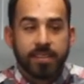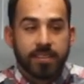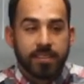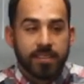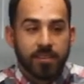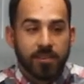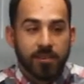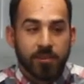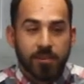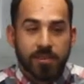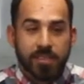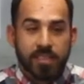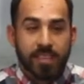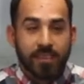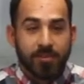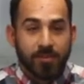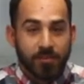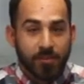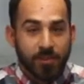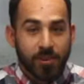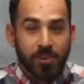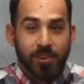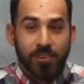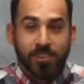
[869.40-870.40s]
so it was them
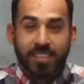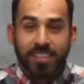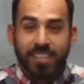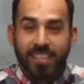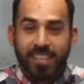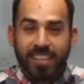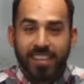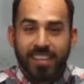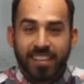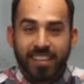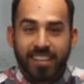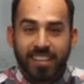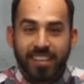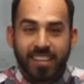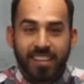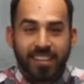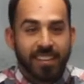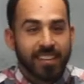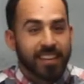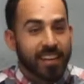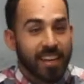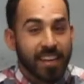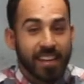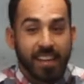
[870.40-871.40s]
first,
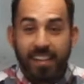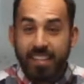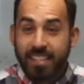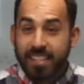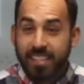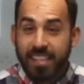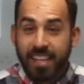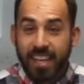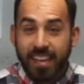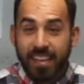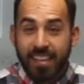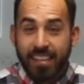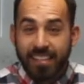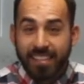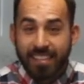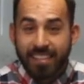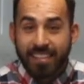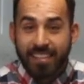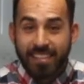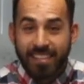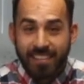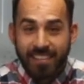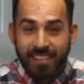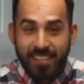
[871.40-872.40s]
and us second.
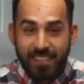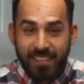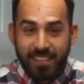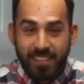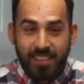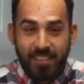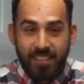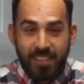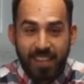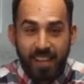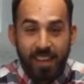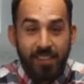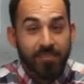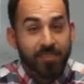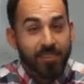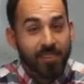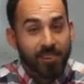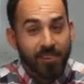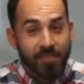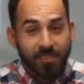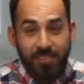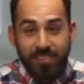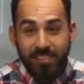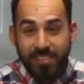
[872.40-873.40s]

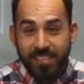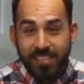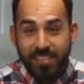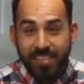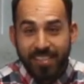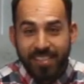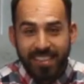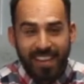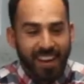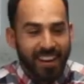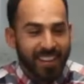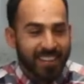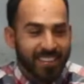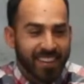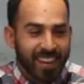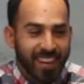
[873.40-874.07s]
Leftovers now.